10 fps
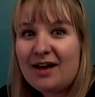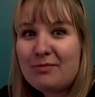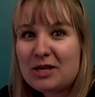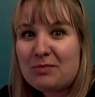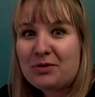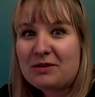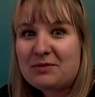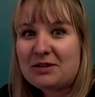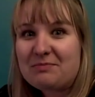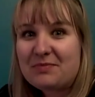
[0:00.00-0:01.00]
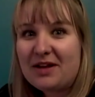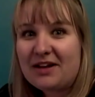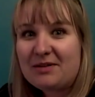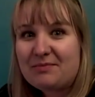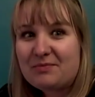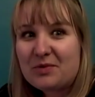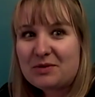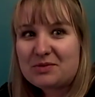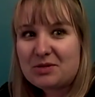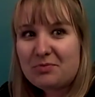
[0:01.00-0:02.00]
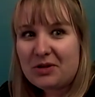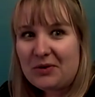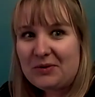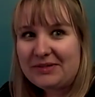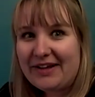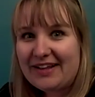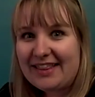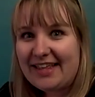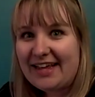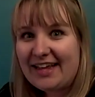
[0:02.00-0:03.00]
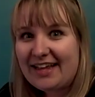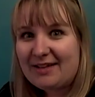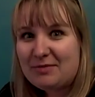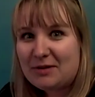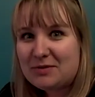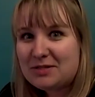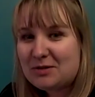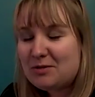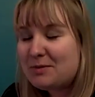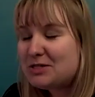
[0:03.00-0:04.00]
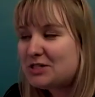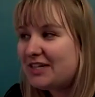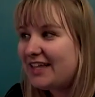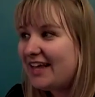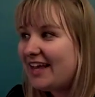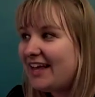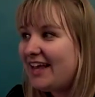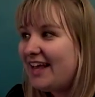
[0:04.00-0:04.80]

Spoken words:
a Mickey Premium when it was still pretty cold out, I think. It was still a little bit chilly.